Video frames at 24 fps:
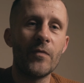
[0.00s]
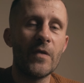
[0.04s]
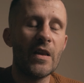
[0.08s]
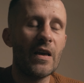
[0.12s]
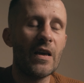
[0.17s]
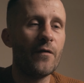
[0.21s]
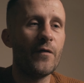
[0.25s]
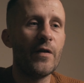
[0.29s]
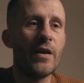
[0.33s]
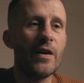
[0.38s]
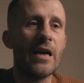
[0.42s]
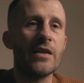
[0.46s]

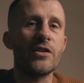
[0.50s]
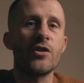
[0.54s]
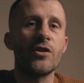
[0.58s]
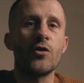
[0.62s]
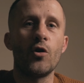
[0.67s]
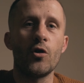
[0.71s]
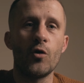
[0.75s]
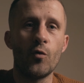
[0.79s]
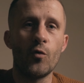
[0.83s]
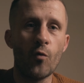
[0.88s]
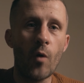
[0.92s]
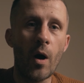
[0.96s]
if he hasn't
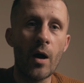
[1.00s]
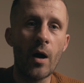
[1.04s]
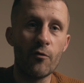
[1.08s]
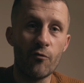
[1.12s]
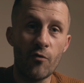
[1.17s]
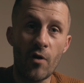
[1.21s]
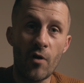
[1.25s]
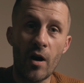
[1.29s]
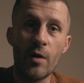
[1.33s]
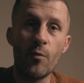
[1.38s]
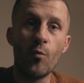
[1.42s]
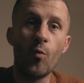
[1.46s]
got the right,
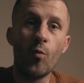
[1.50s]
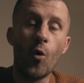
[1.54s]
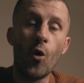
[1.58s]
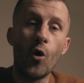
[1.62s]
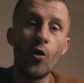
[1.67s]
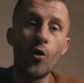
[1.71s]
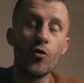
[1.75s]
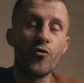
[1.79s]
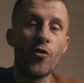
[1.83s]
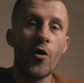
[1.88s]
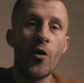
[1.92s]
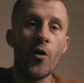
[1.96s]
right
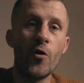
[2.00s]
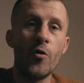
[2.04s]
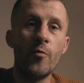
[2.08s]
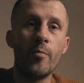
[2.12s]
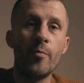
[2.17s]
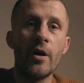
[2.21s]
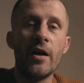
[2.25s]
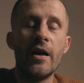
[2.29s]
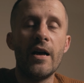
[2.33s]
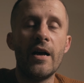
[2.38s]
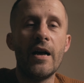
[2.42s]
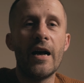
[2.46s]

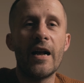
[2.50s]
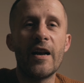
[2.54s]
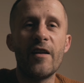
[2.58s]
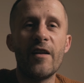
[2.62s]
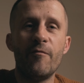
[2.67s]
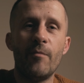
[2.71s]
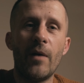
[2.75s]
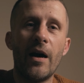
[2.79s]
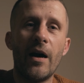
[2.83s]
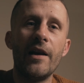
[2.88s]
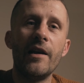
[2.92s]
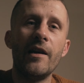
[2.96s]
wardrobe, and
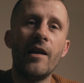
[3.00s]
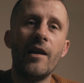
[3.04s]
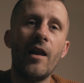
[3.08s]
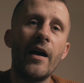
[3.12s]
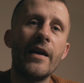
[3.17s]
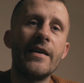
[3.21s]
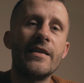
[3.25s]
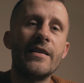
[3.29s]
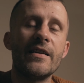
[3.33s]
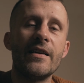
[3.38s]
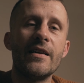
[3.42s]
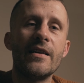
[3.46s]
if my
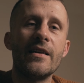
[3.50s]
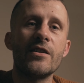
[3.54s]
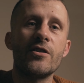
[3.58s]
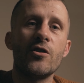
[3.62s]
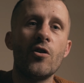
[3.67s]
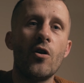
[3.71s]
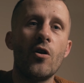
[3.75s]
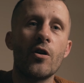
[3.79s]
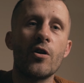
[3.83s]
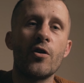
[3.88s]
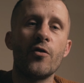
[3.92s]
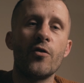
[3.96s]
lighting is
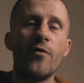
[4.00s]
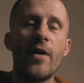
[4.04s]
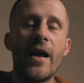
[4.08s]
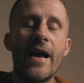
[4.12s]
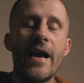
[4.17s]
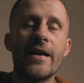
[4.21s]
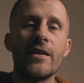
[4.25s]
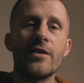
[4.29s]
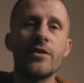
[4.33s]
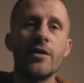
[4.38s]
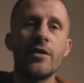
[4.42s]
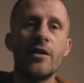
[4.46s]
not
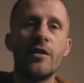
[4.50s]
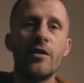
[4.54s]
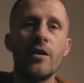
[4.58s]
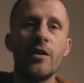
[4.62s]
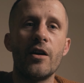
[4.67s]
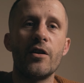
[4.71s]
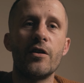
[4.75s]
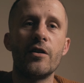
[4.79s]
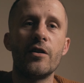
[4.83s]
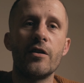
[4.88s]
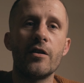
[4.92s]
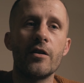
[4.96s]
correct and,
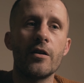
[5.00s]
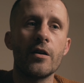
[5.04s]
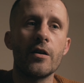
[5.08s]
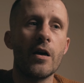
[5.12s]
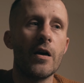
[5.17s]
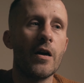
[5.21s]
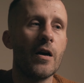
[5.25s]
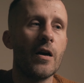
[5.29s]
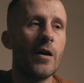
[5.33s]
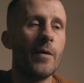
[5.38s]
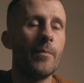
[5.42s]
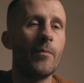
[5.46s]
and
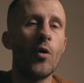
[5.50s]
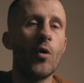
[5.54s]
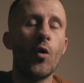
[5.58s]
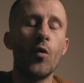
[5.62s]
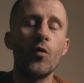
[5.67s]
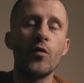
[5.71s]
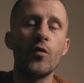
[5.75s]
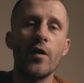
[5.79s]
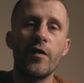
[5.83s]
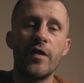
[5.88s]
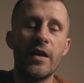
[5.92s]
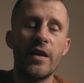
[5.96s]
um,
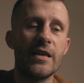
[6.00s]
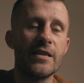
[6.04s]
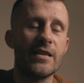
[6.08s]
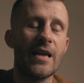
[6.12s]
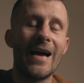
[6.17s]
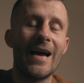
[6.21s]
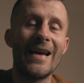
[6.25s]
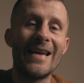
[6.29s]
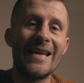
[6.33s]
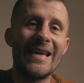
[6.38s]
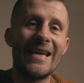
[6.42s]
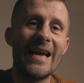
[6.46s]
all the things
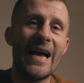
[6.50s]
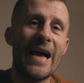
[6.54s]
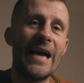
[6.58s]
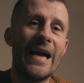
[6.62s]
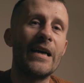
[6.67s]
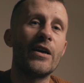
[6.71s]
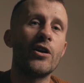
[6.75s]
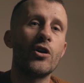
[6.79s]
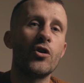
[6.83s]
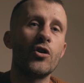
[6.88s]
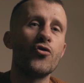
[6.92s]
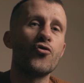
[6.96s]
that I
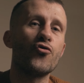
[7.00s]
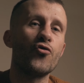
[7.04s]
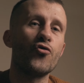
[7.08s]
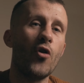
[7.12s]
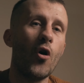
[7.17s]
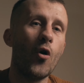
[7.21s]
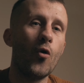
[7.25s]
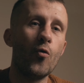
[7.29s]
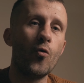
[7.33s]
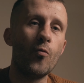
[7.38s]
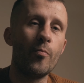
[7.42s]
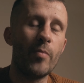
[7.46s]
can
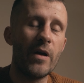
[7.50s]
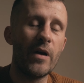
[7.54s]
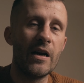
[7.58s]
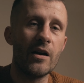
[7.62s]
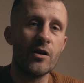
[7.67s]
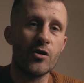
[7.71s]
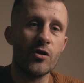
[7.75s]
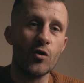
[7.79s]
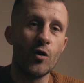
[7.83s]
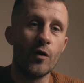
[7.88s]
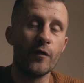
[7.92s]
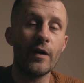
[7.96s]
control
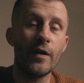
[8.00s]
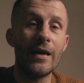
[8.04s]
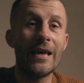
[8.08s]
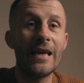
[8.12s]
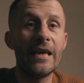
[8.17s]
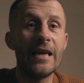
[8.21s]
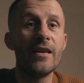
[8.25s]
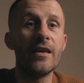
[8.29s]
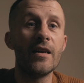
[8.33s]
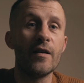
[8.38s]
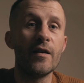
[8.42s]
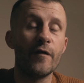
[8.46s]
being a sort of
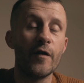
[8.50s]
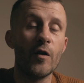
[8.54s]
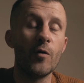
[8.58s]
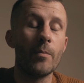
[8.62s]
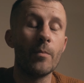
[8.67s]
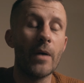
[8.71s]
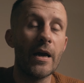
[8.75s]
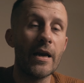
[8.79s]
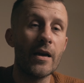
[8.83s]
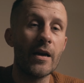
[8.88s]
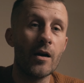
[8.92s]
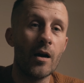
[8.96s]
indie
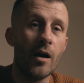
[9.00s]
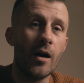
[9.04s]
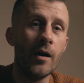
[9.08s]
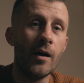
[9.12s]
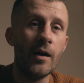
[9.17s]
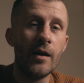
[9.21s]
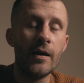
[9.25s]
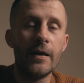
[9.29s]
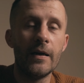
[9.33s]
filmmaker,